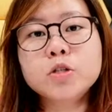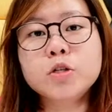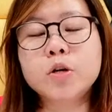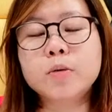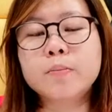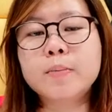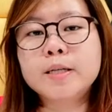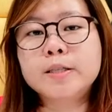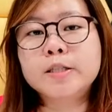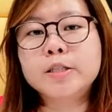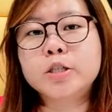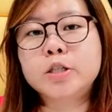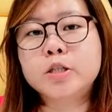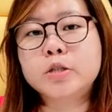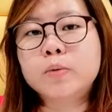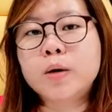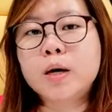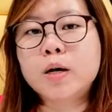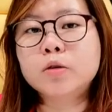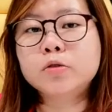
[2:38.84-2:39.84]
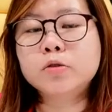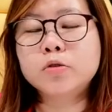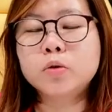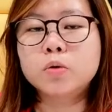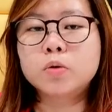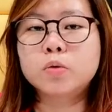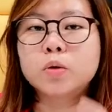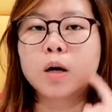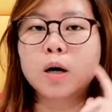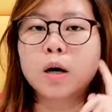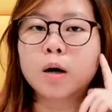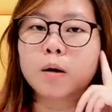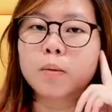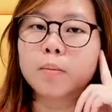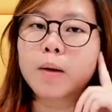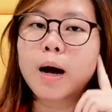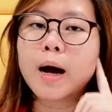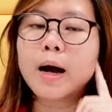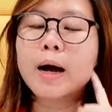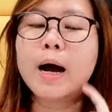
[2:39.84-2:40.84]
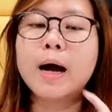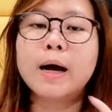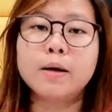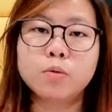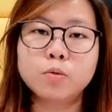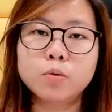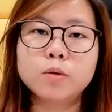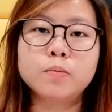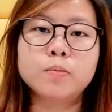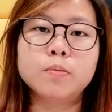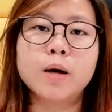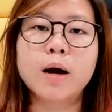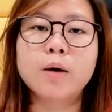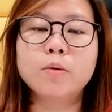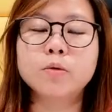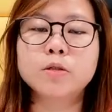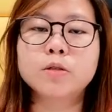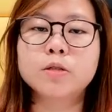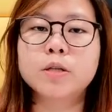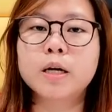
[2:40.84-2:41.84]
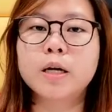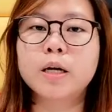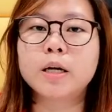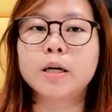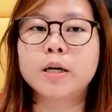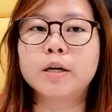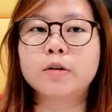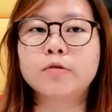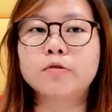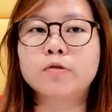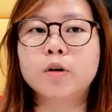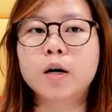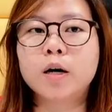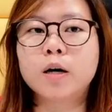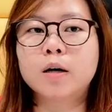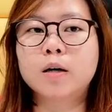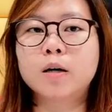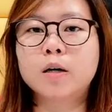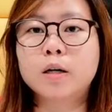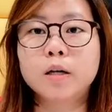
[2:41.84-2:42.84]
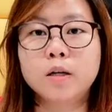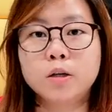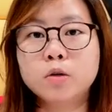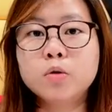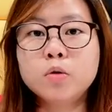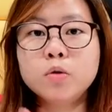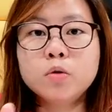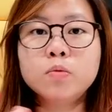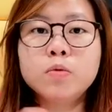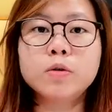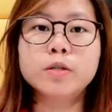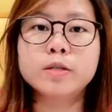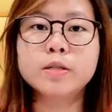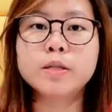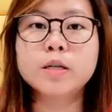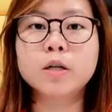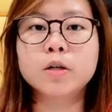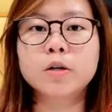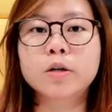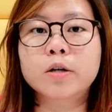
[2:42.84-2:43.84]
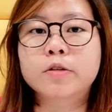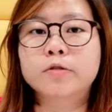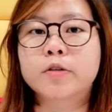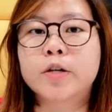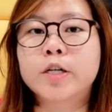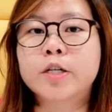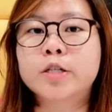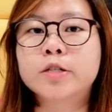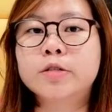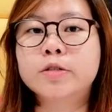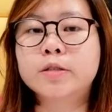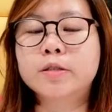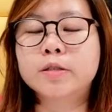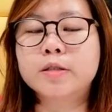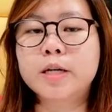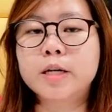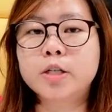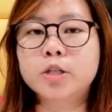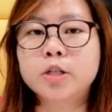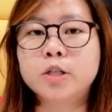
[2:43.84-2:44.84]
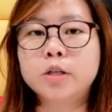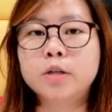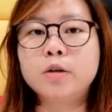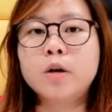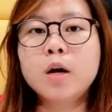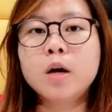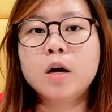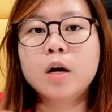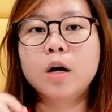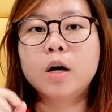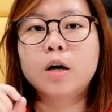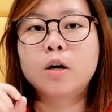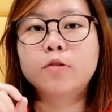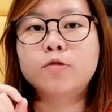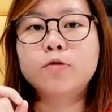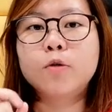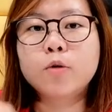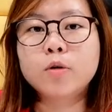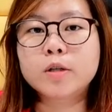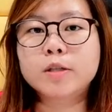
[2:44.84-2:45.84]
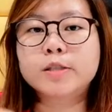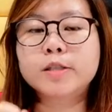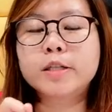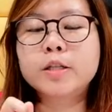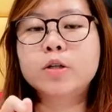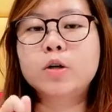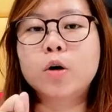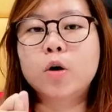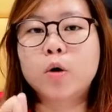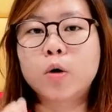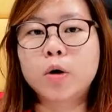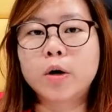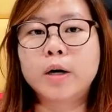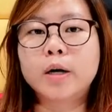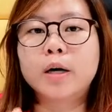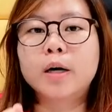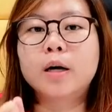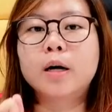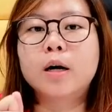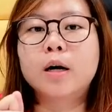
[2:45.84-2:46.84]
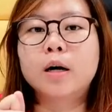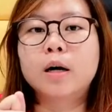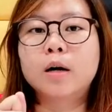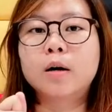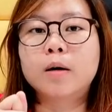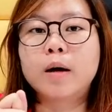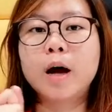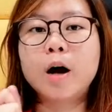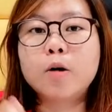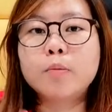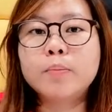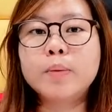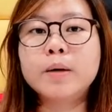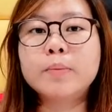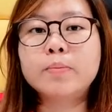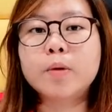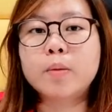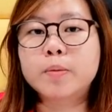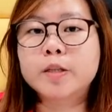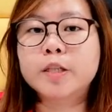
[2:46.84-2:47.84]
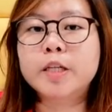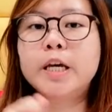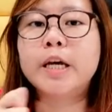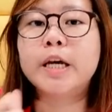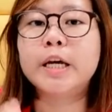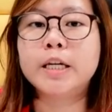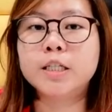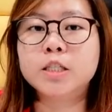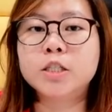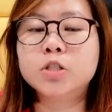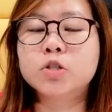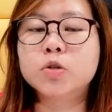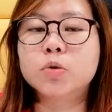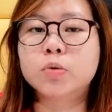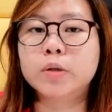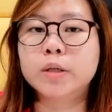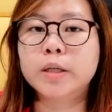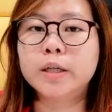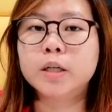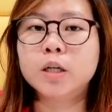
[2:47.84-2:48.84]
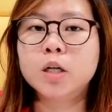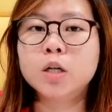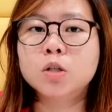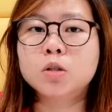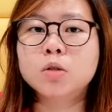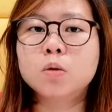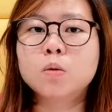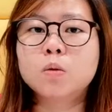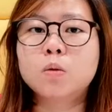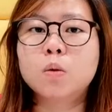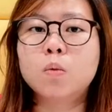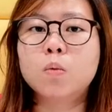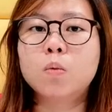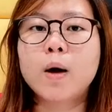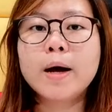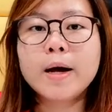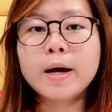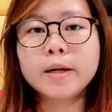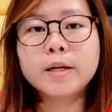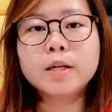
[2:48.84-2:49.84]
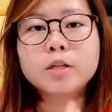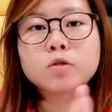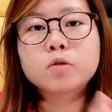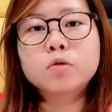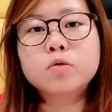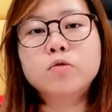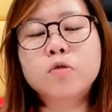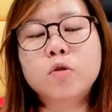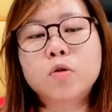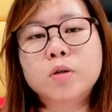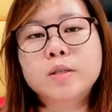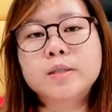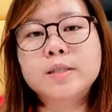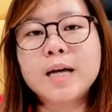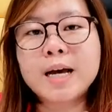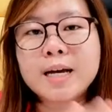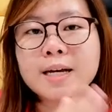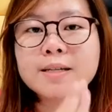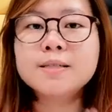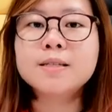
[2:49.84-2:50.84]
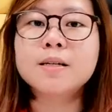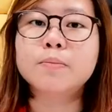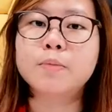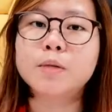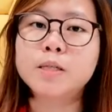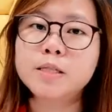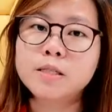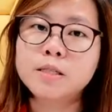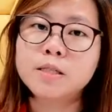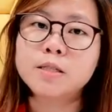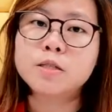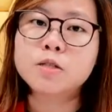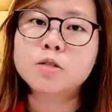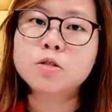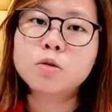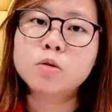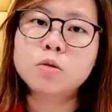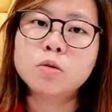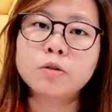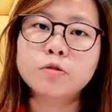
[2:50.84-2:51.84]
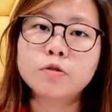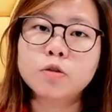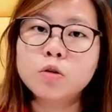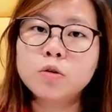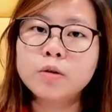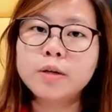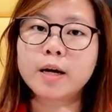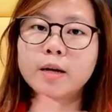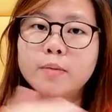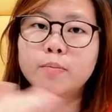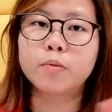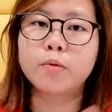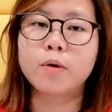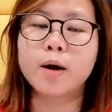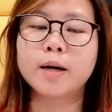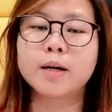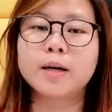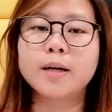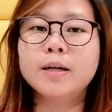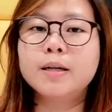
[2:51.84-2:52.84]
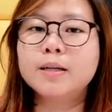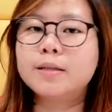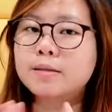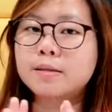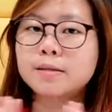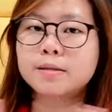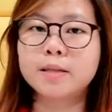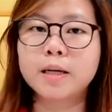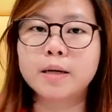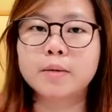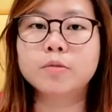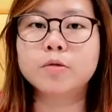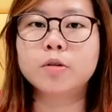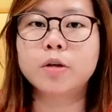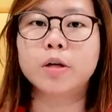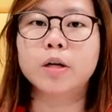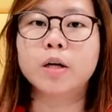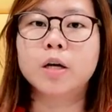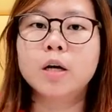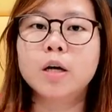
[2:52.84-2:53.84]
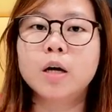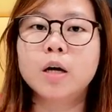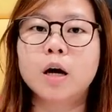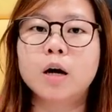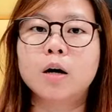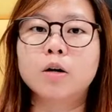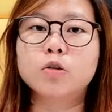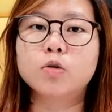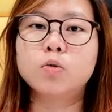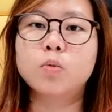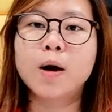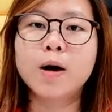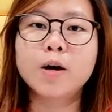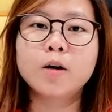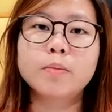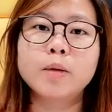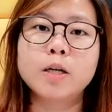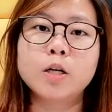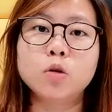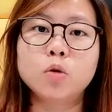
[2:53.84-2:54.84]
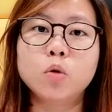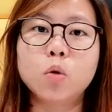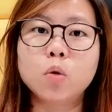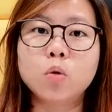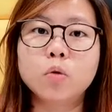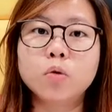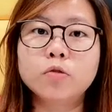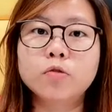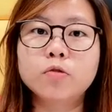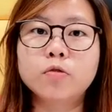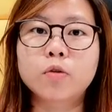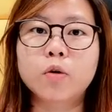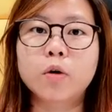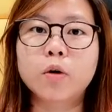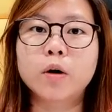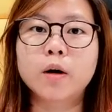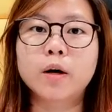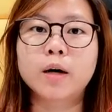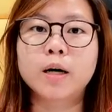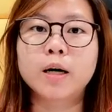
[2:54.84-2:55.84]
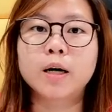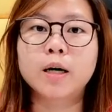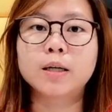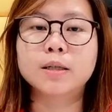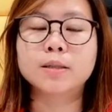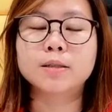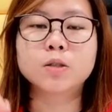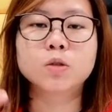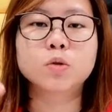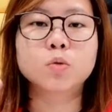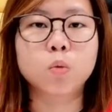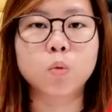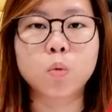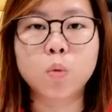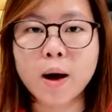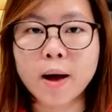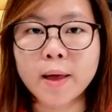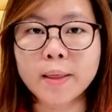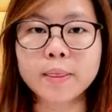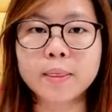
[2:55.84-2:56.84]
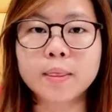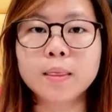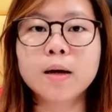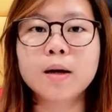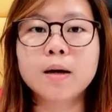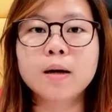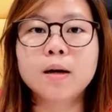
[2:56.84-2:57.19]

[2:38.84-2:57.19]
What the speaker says: on your message as well. So I would say if you would see a lot of agencies actually focusing on helping property agents only. So why are they so focused as a business? So if you look at branding, it's the same thing. You want to be known for just one